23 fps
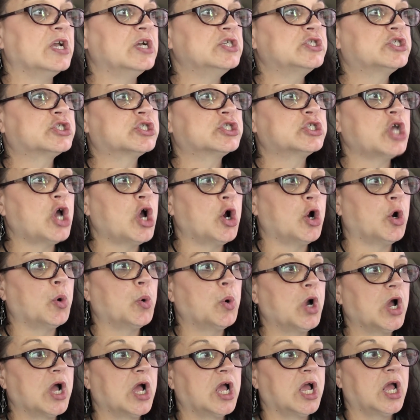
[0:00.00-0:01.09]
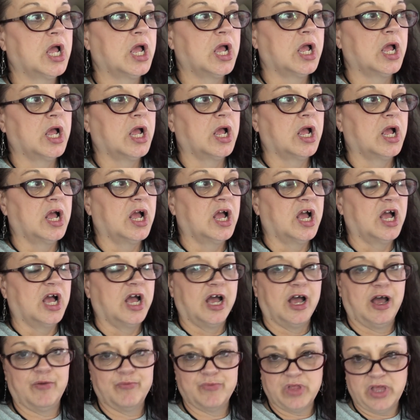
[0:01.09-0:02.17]
So
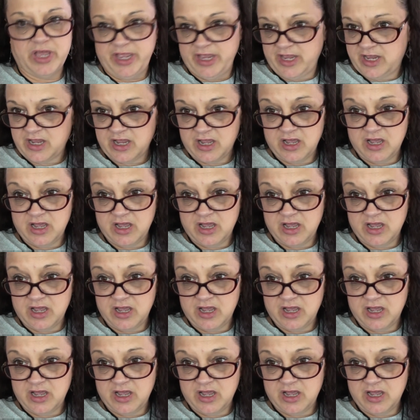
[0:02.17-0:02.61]
I'm like,